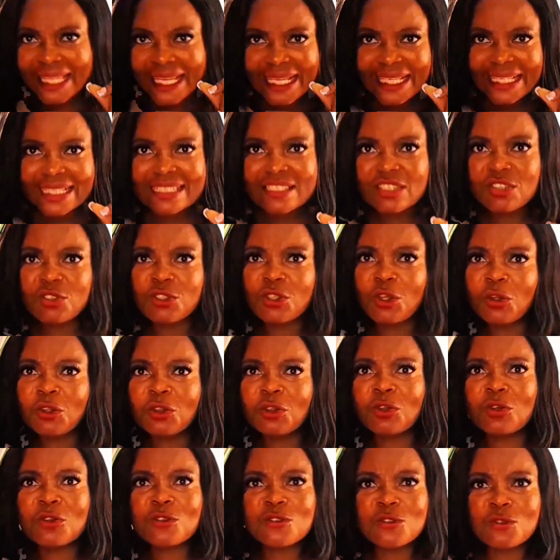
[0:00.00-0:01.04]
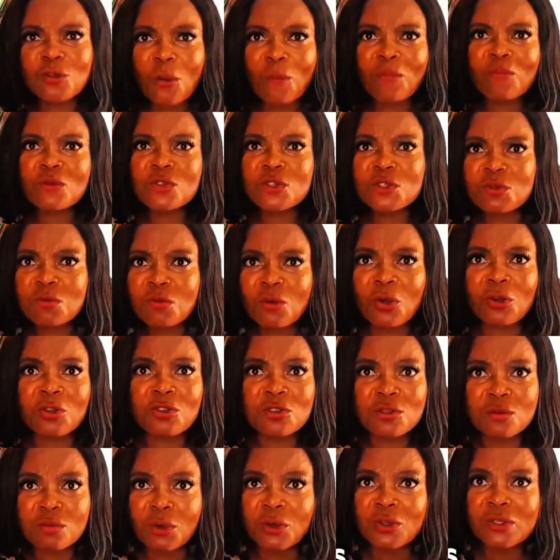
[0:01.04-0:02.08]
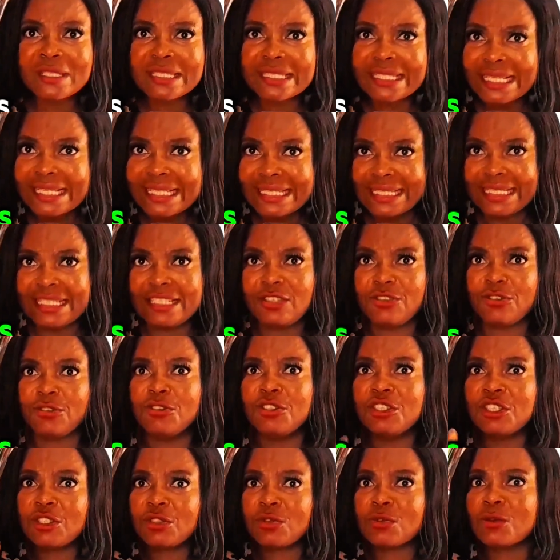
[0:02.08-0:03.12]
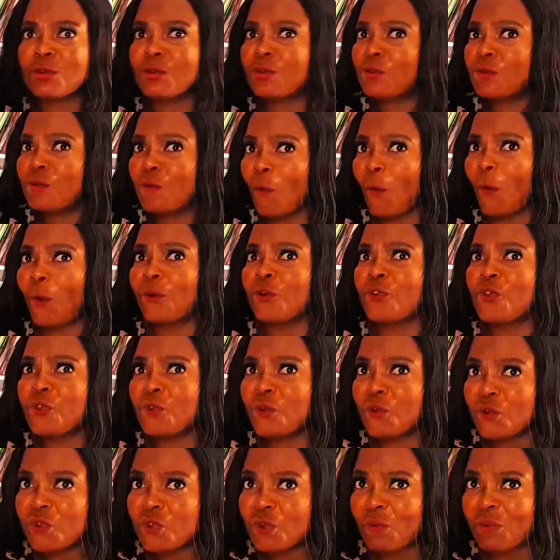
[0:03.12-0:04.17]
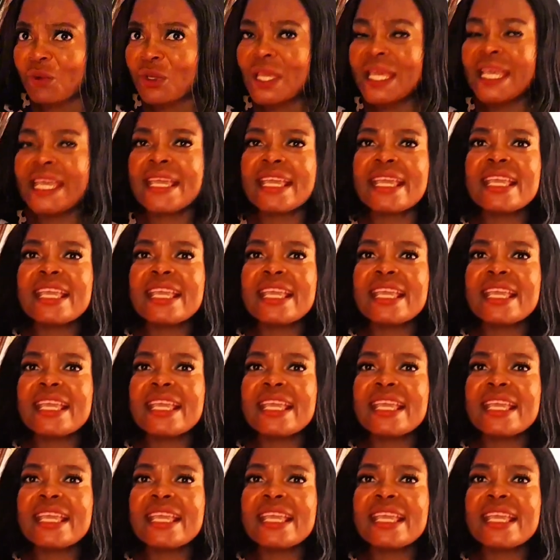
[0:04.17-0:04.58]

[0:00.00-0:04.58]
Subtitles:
things, you don't know some small settings you need to do on YouTube,